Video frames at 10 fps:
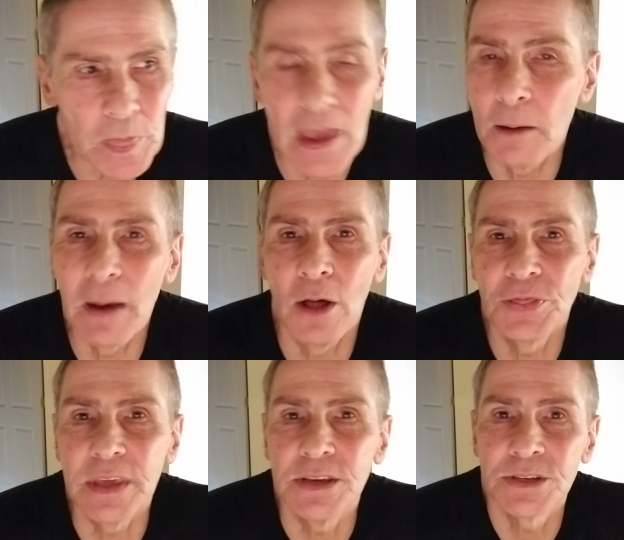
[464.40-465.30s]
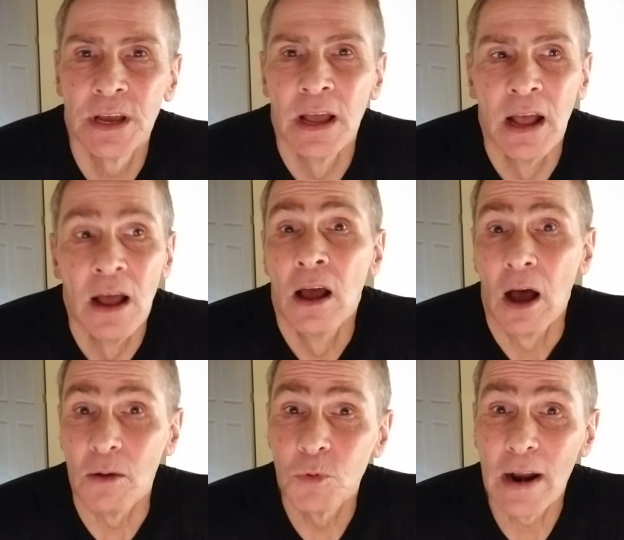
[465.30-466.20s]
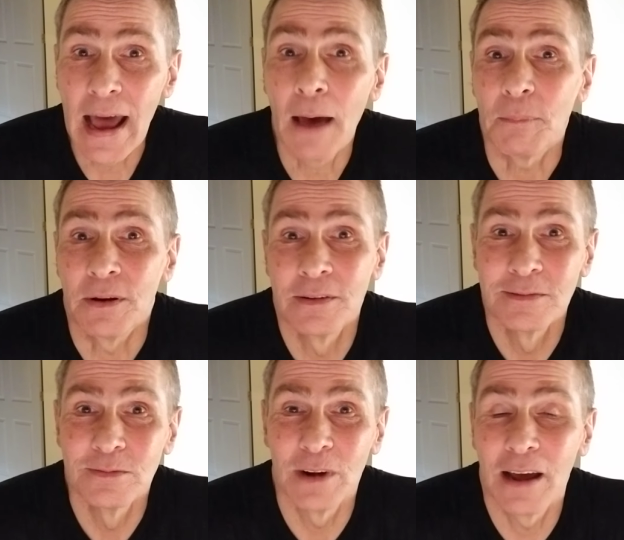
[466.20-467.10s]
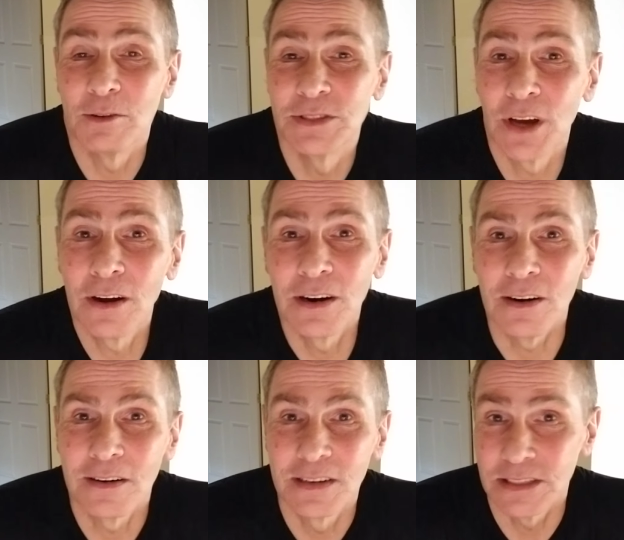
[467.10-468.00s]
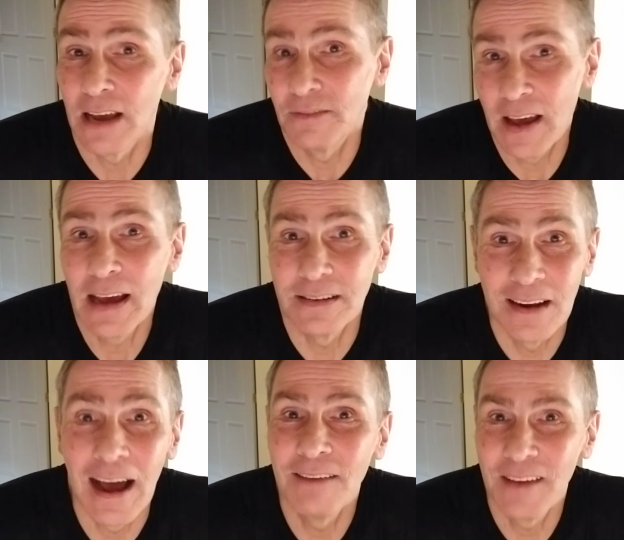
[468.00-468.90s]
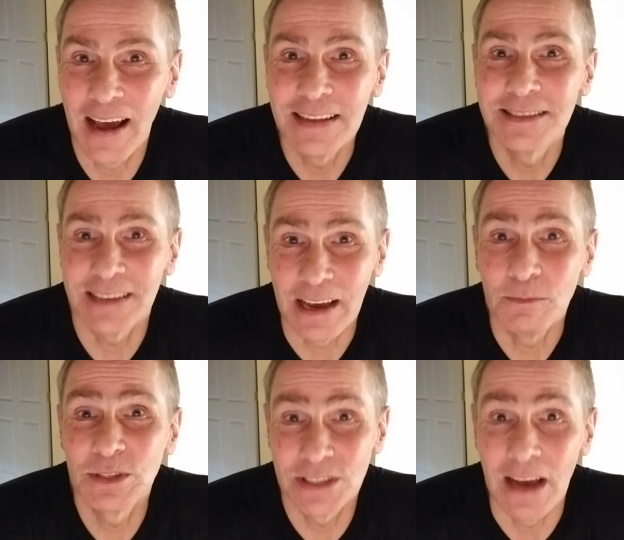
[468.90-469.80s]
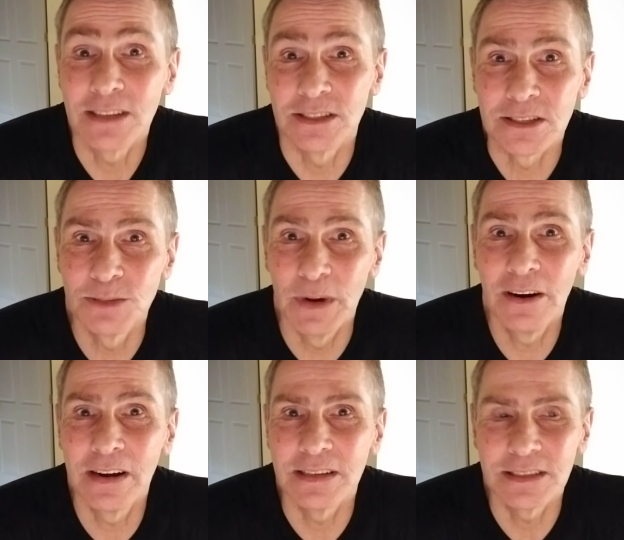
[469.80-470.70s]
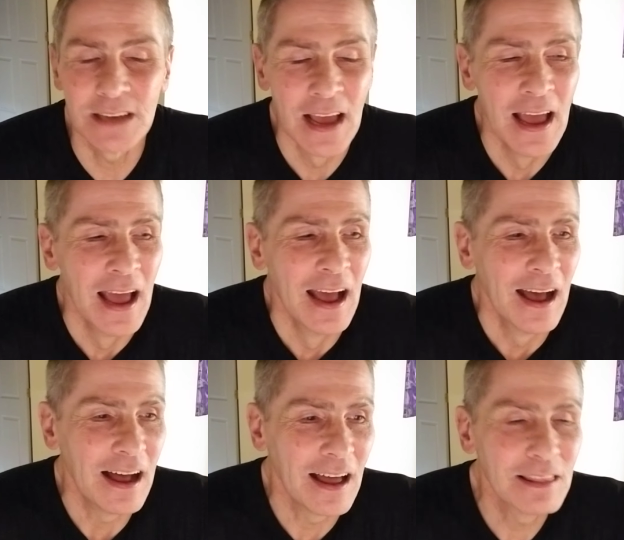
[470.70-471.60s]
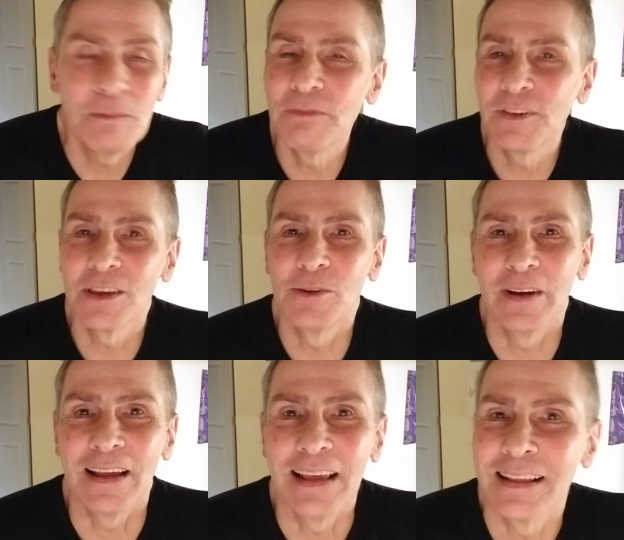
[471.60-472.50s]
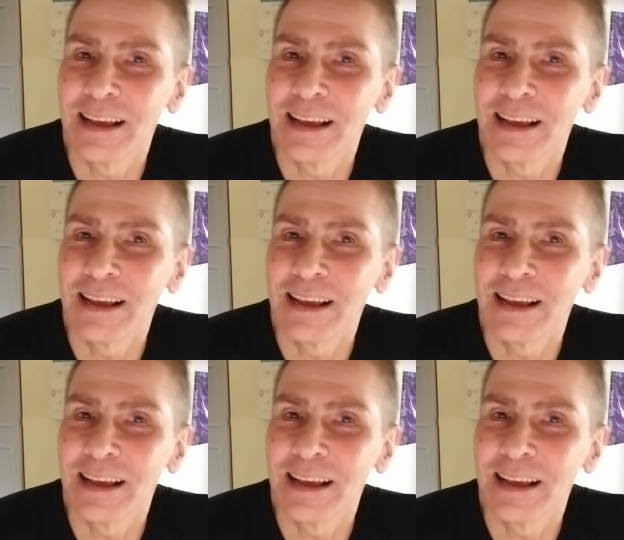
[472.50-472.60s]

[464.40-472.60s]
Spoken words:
about these, of what happened when I was younger, because I've had same-sex experience. Let me fill you in on that.